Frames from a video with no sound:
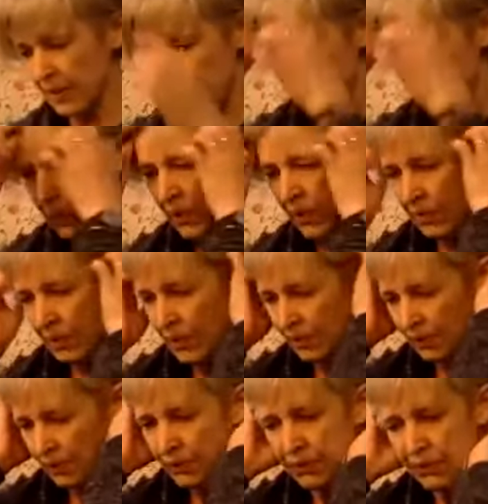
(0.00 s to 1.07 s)
a part
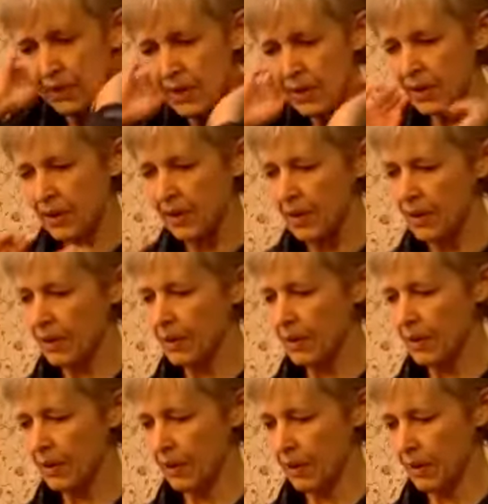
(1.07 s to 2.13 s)
of
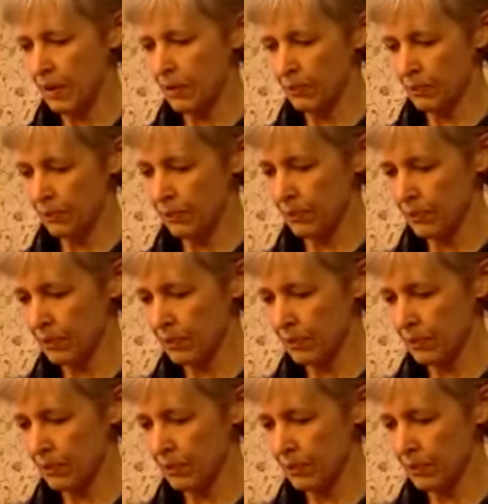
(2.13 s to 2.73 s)
um,